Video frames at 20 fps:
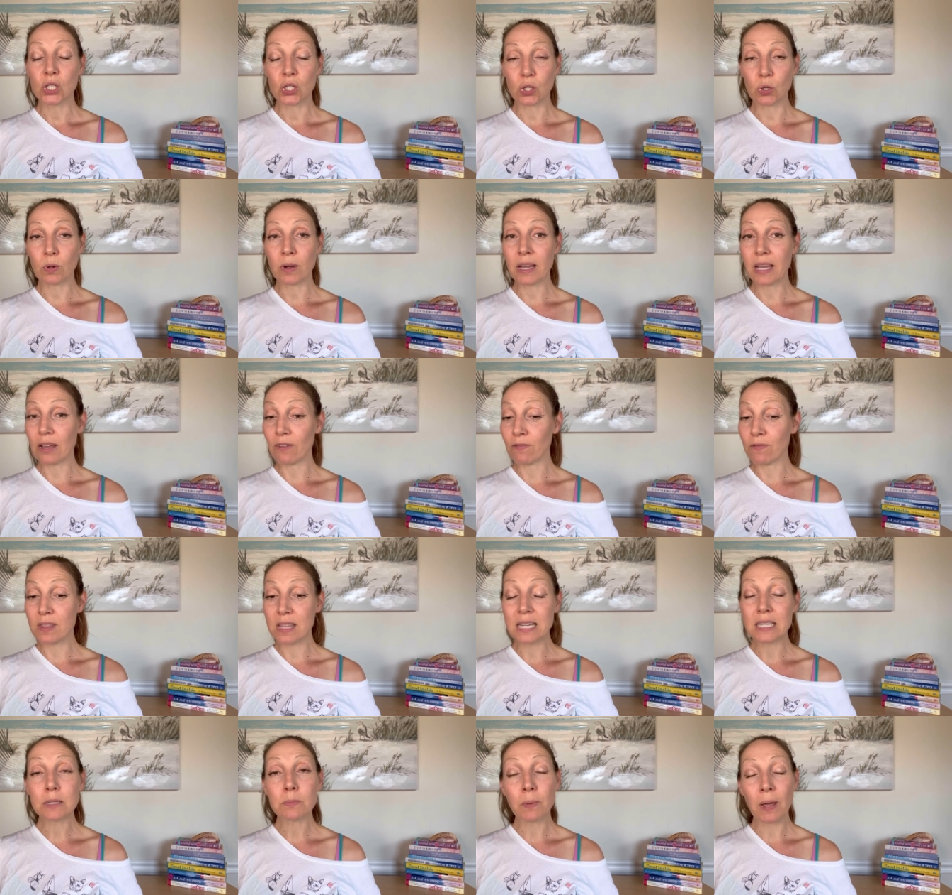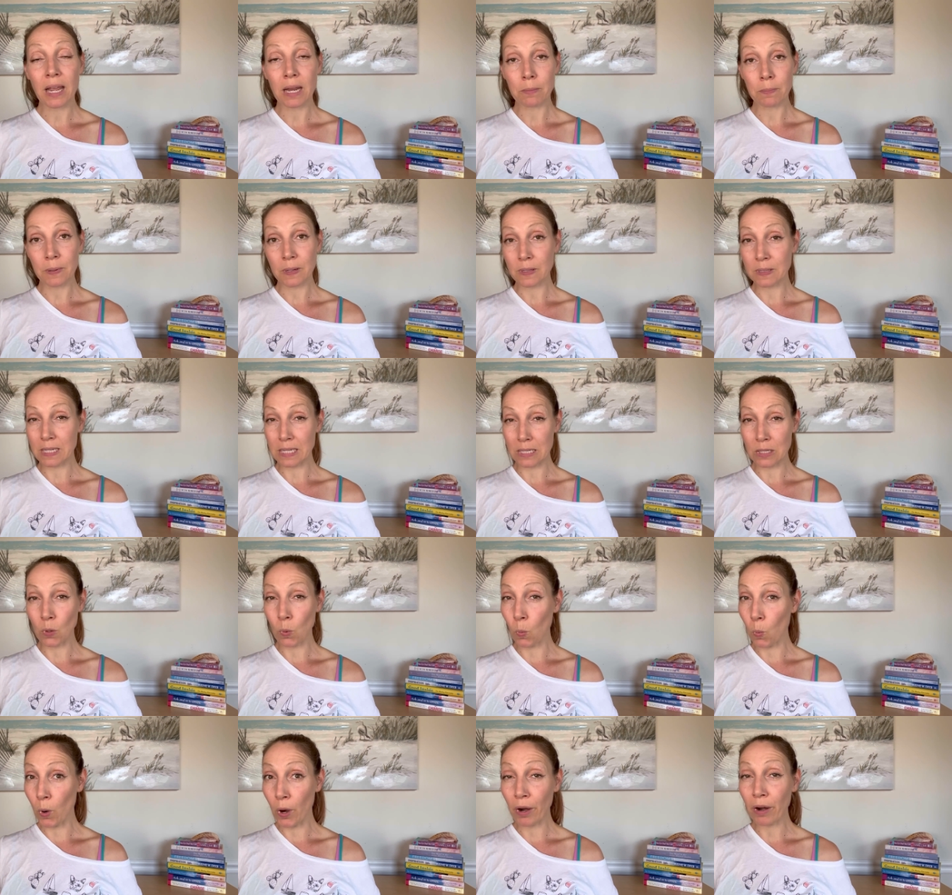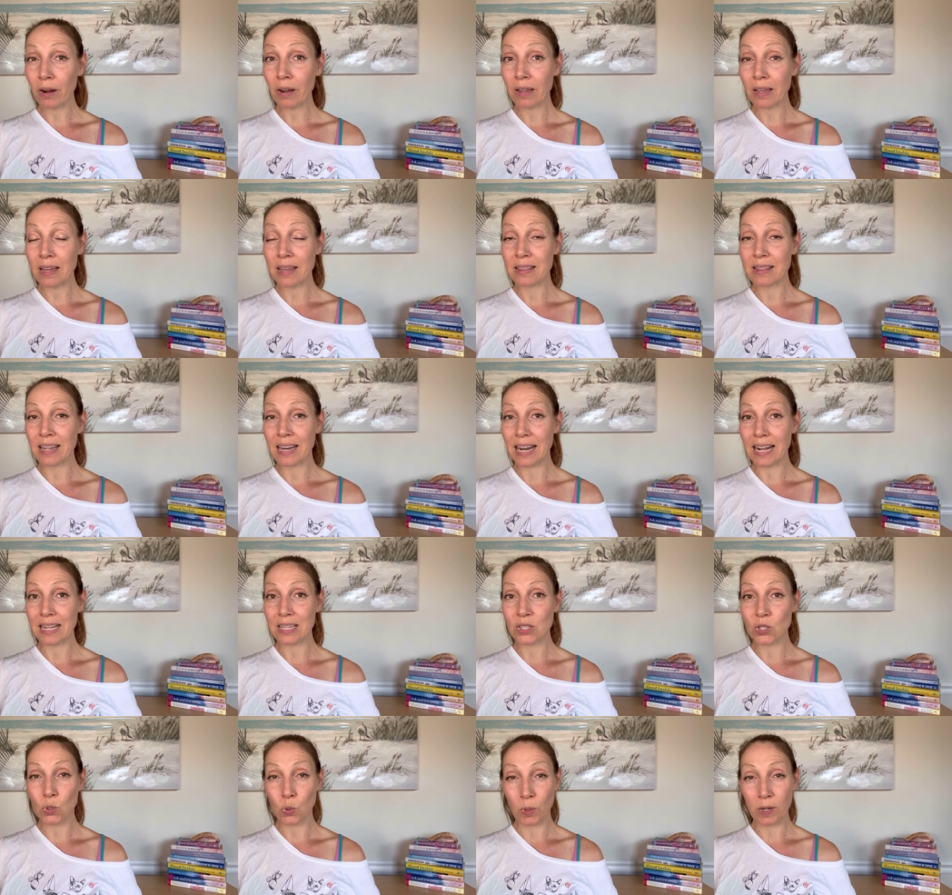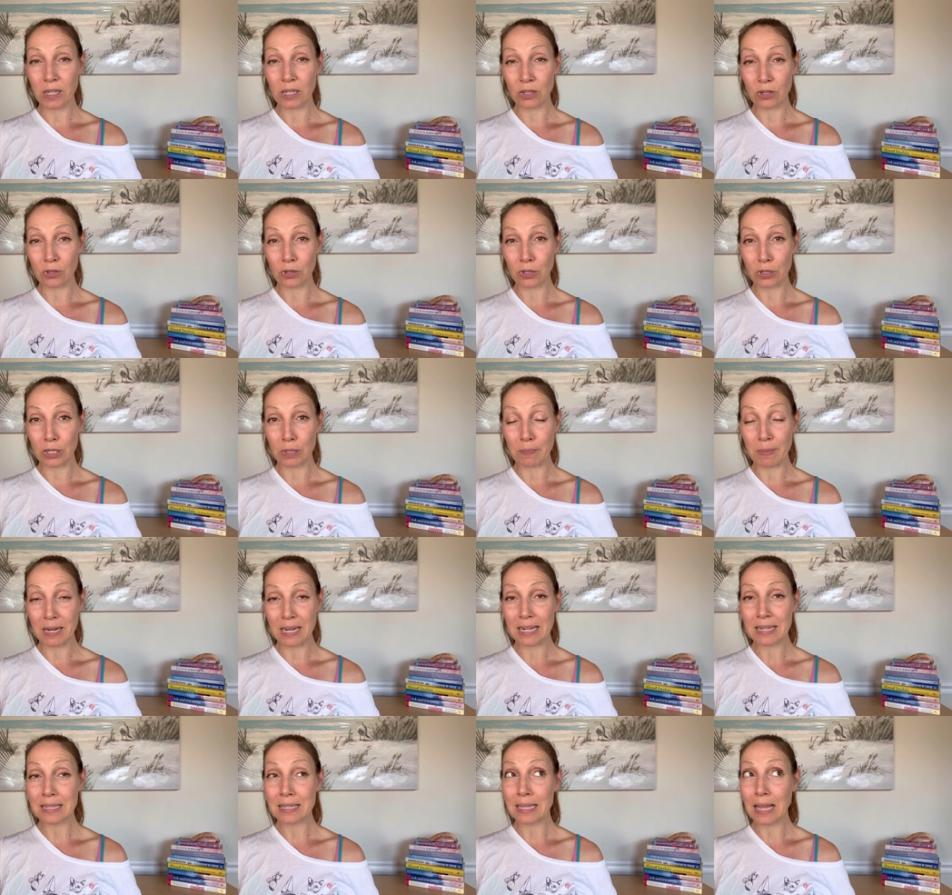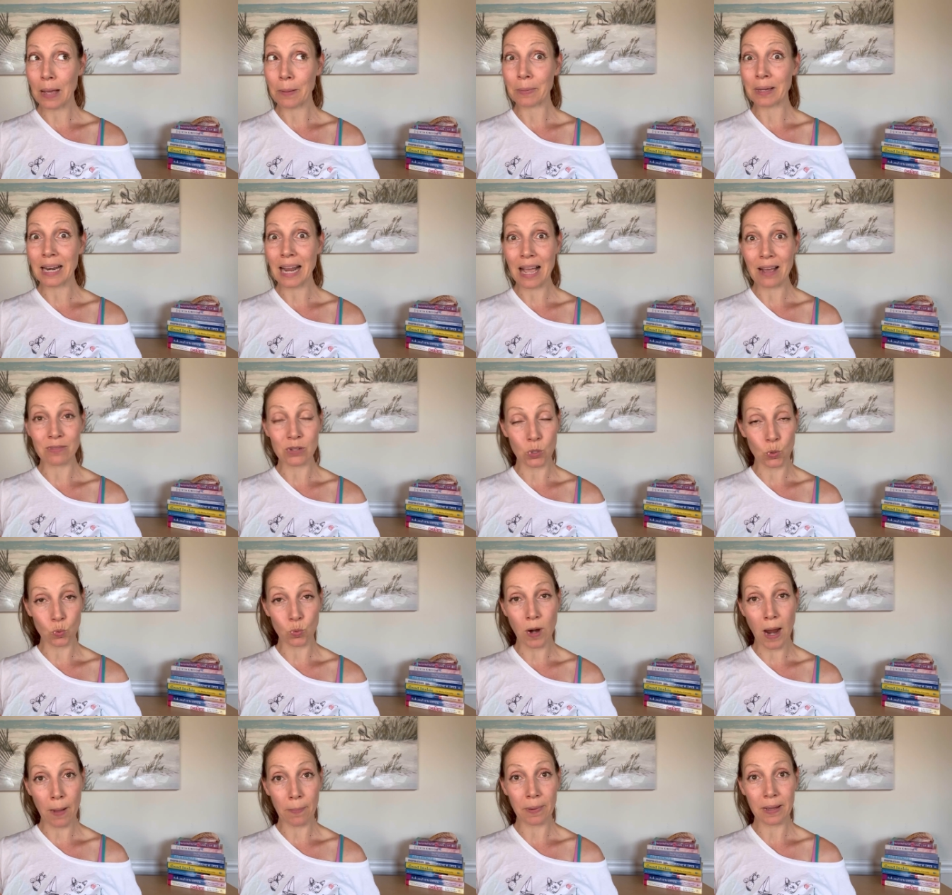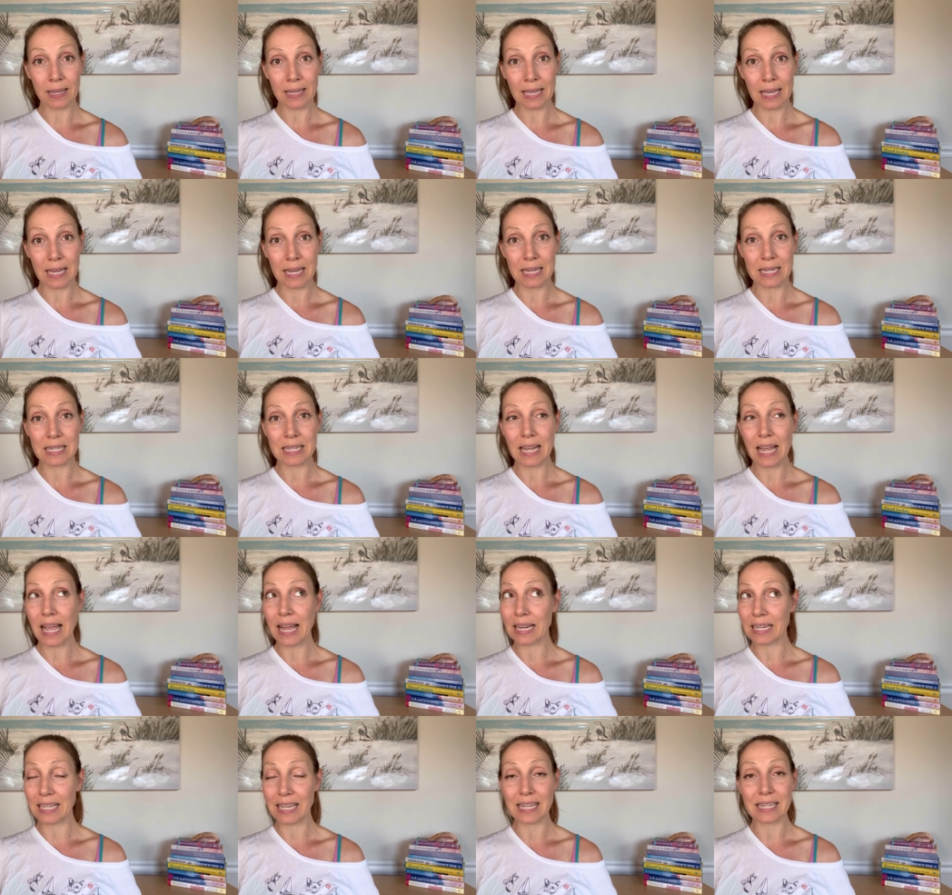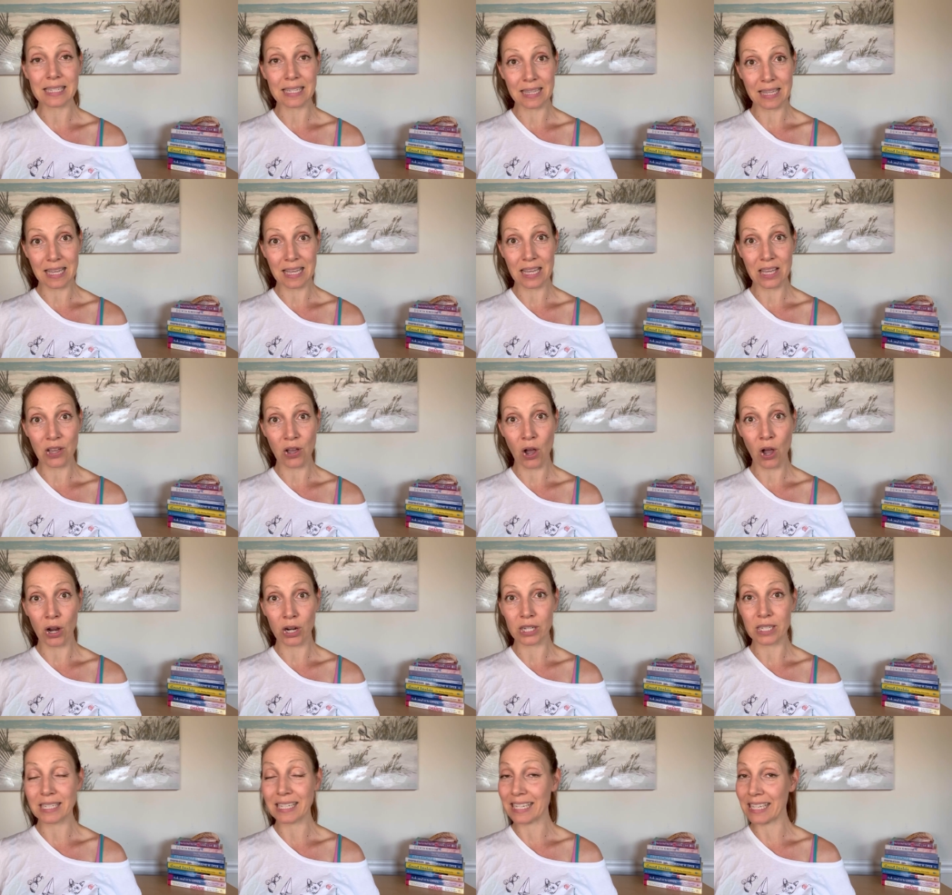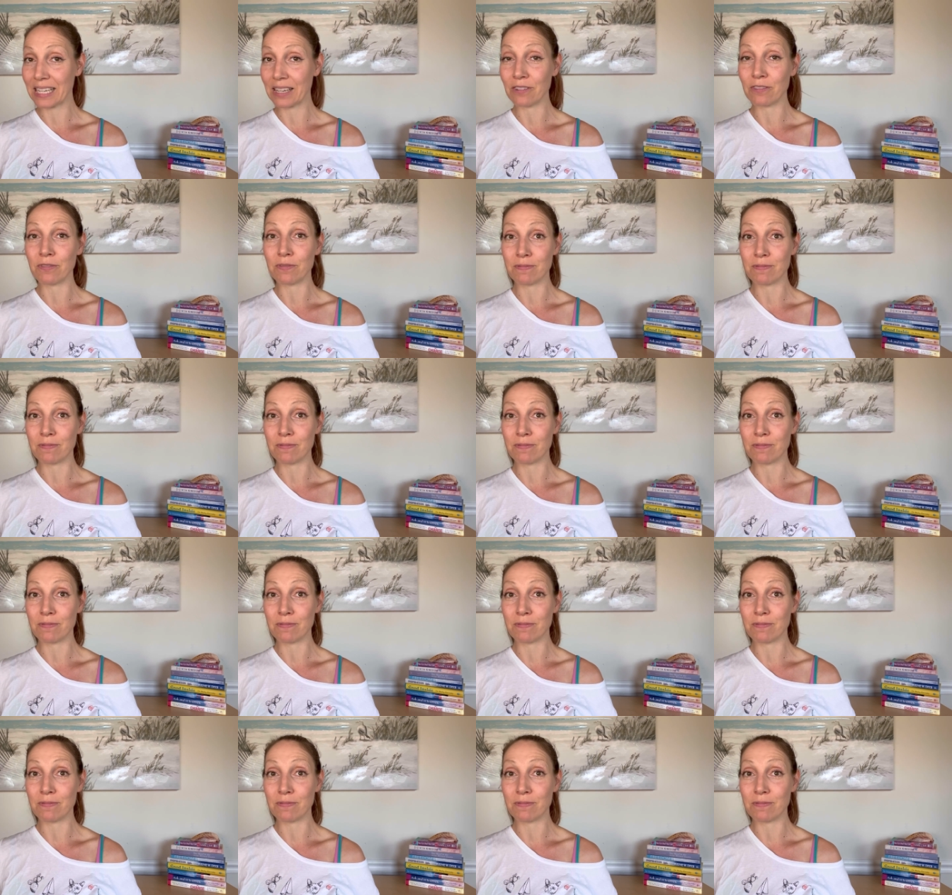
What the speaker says: if this pain pill doesn't work in the next 20 to 30 minutes, I'm gonna have to grab my kid and get to the ER to